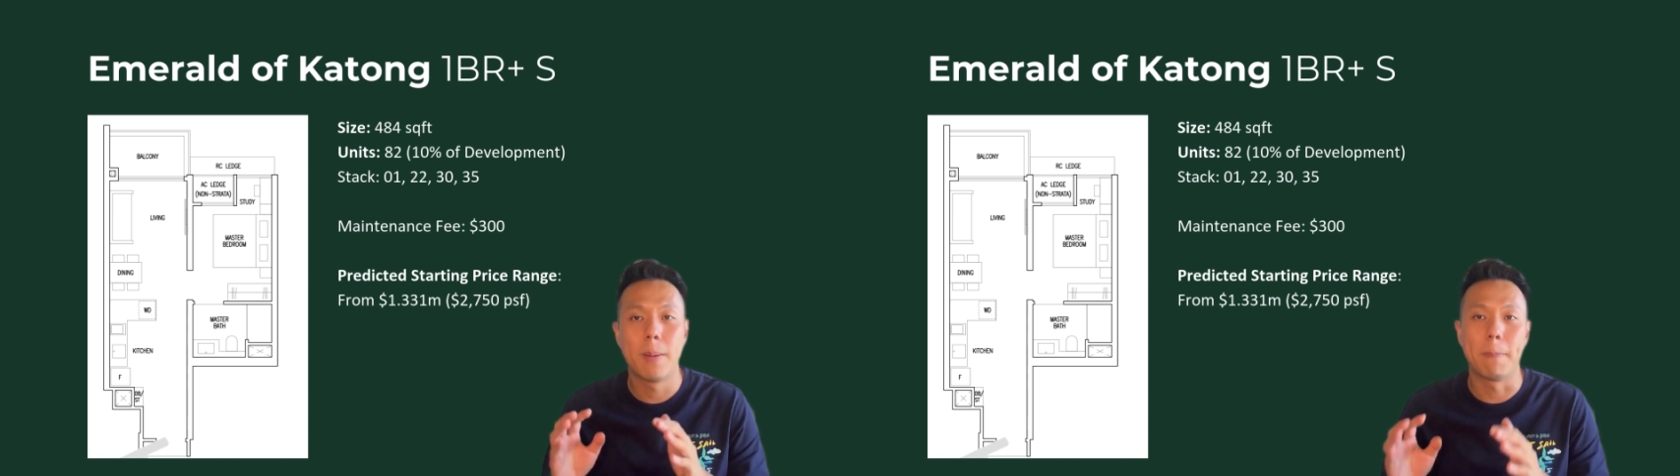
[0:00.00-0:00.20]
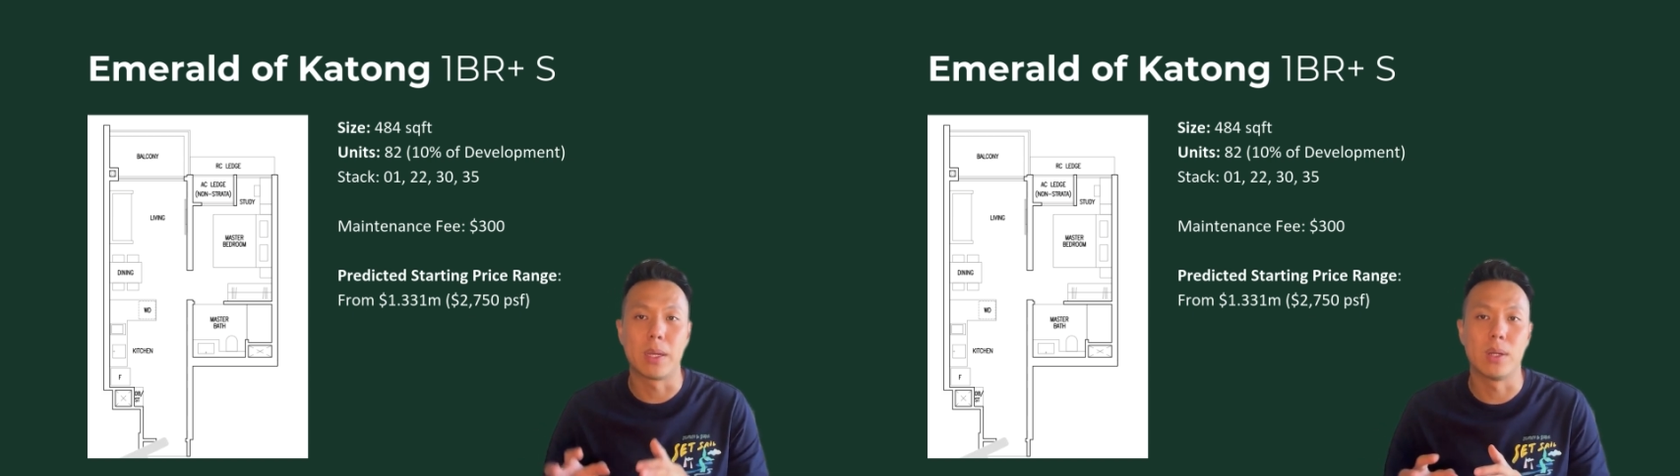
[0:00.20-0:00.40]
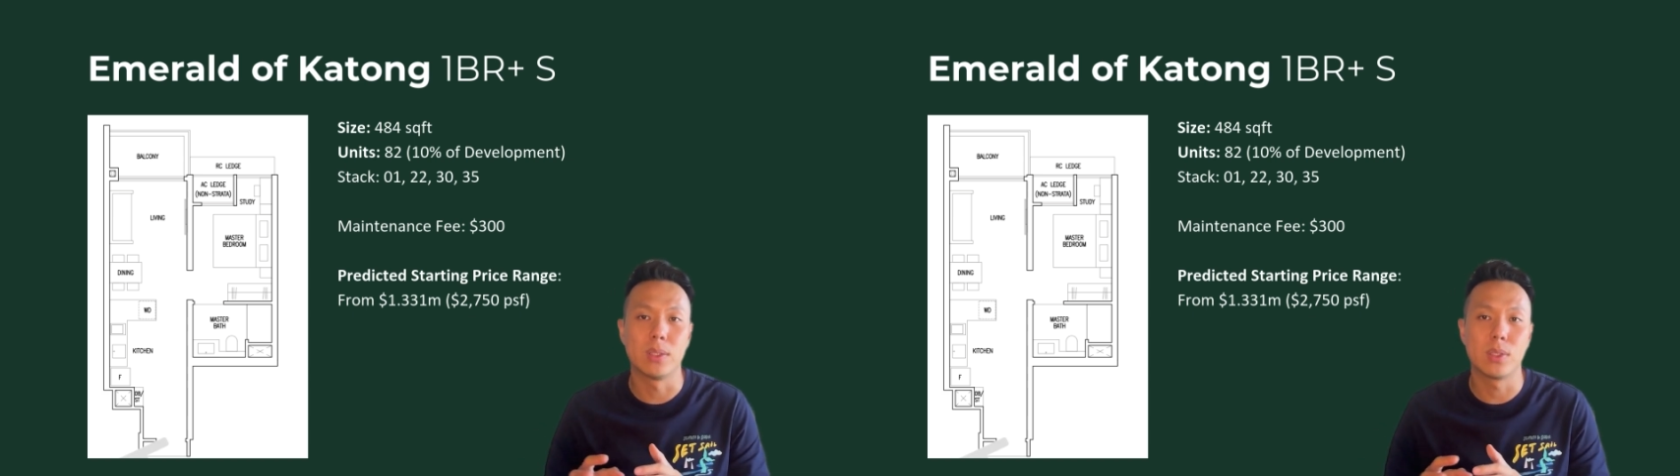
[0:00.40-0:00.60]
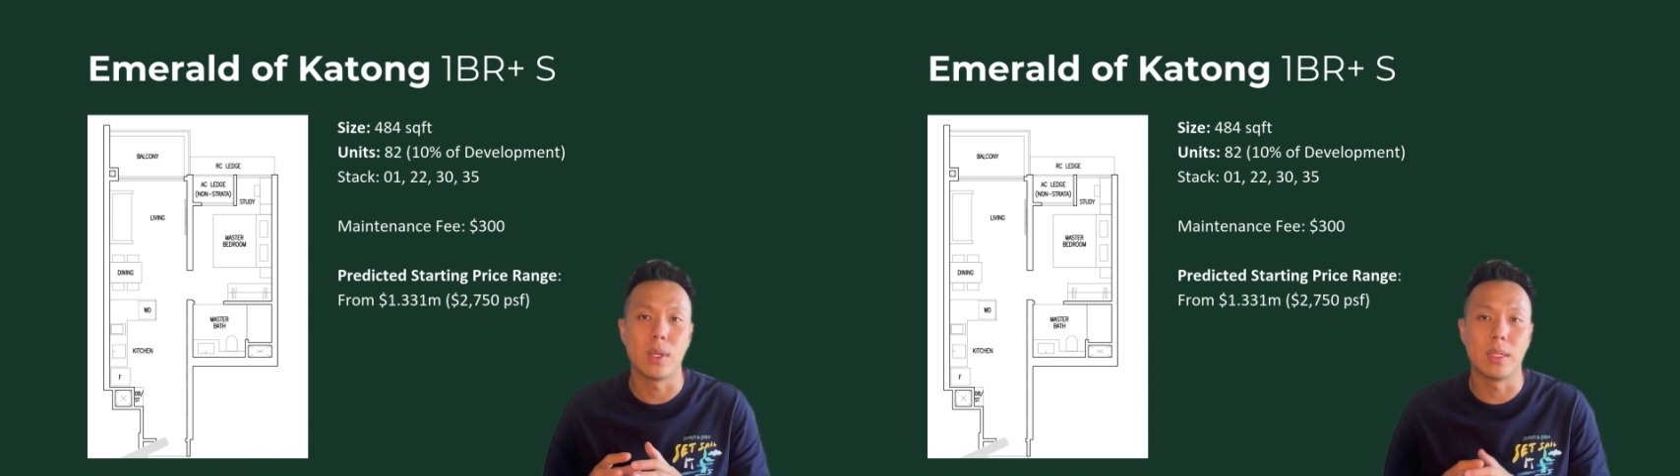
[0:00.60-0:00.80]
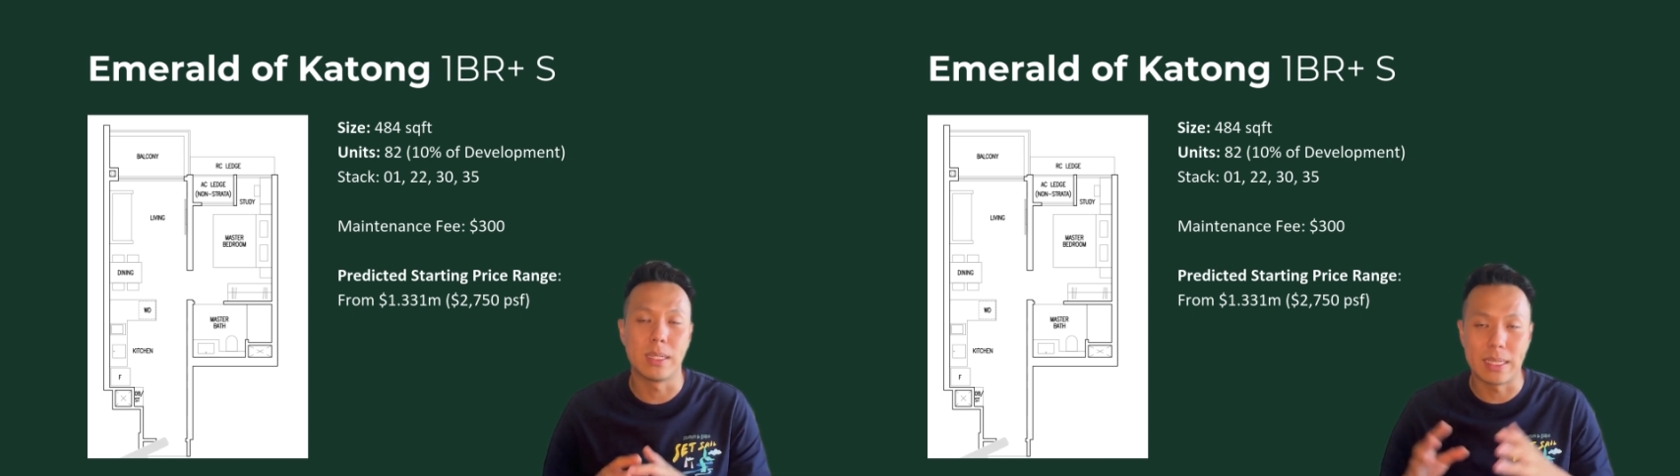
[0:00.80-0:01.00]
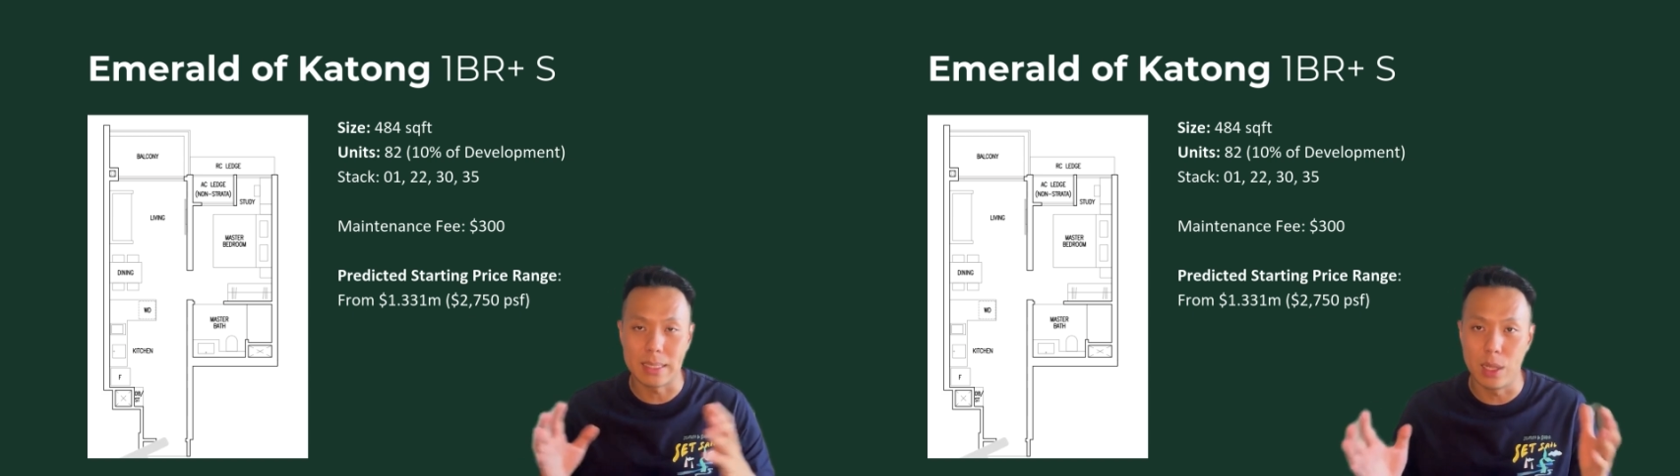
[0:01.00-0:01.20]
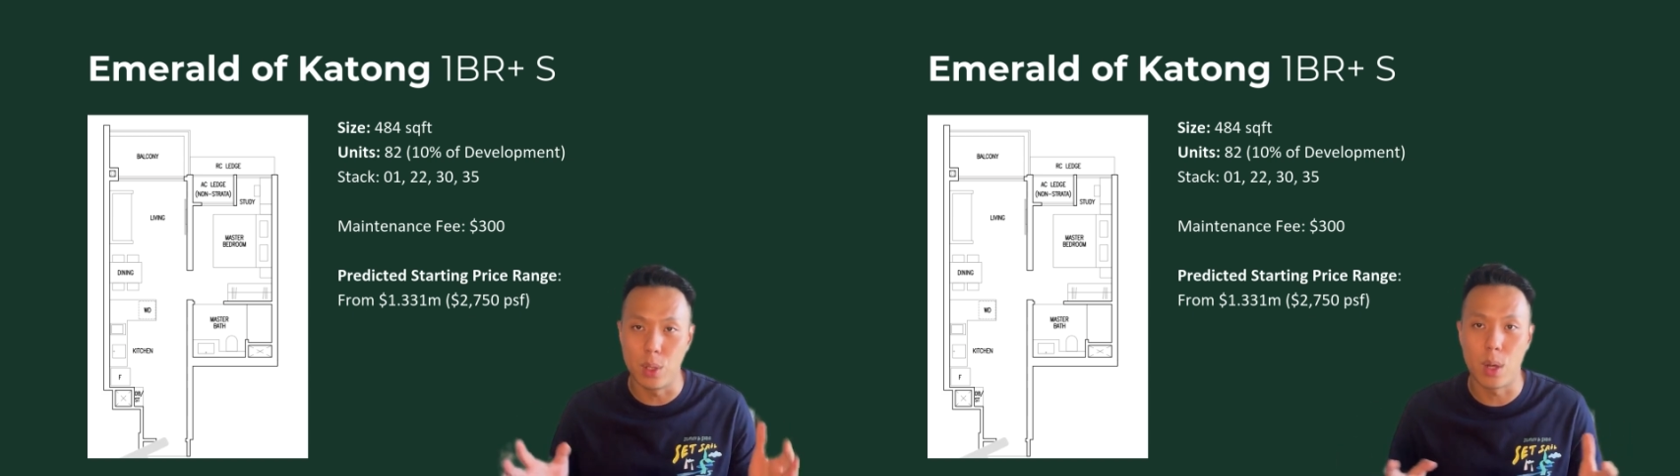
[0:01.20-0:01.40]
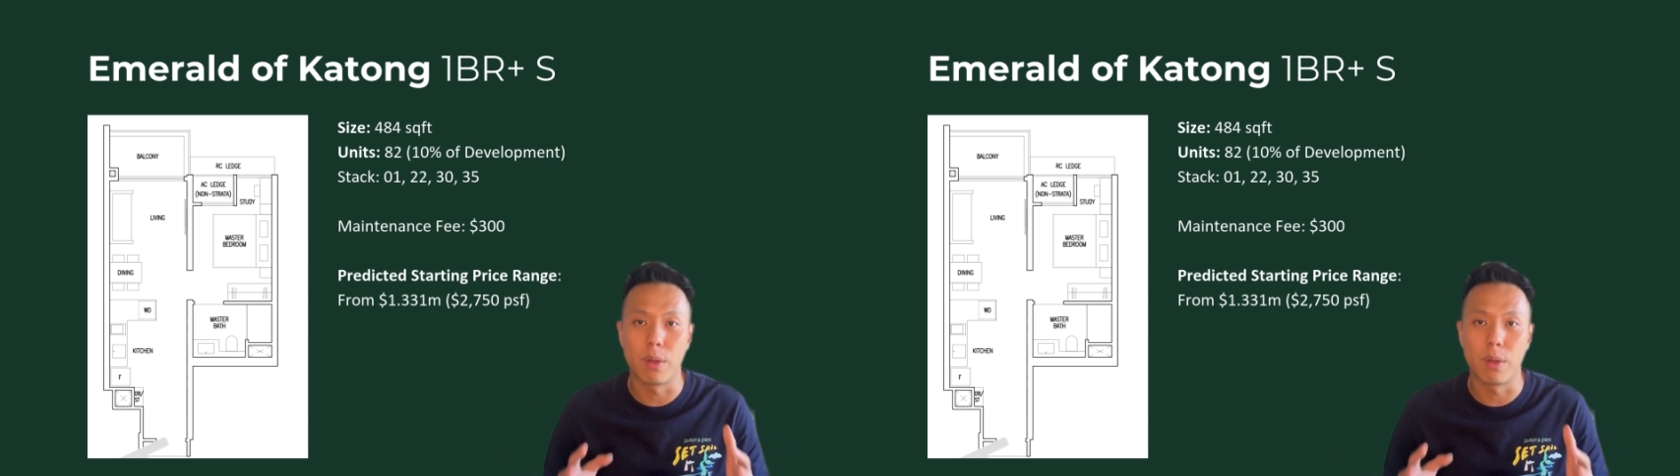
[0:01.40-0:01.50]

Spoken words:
because there's a lot